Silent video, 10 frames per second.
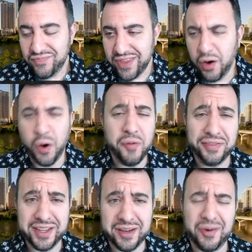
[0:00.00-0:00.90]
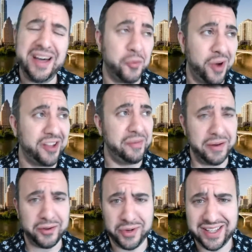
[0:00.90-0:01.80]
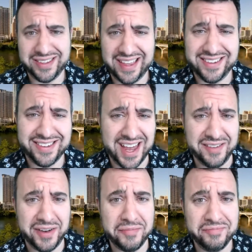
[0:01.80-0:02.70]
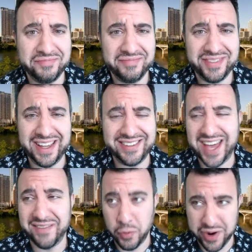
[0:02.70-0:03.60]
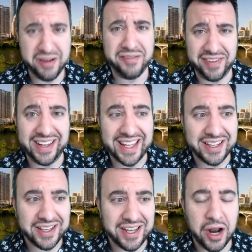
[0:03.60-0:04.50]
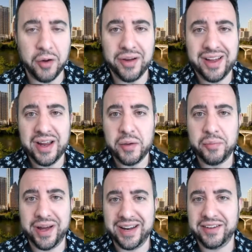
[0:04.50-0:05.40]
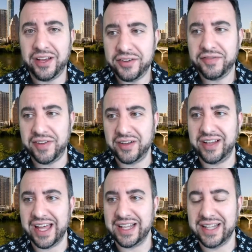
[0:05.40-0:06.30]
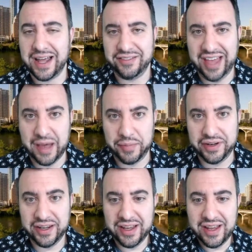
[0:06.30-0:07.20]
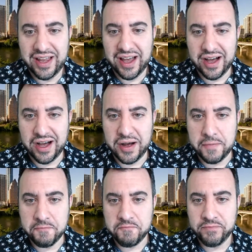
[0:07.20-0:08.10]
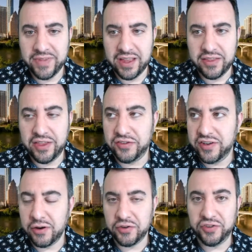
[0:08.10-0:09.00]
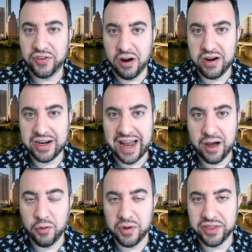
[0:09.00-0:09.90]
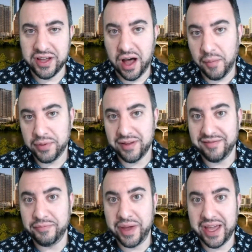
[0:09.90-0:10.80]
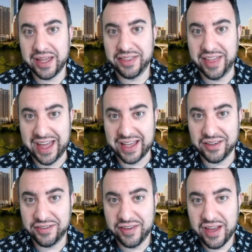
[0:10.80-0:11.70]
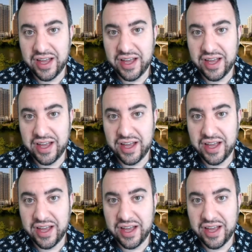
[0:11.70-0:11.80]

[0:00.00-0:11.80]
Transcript: Or hopefully, well, I don't want you to be able to relate to that. It's kind of a weird feeling, but it does feel like a lot has happened. This year started out with a couple of big things.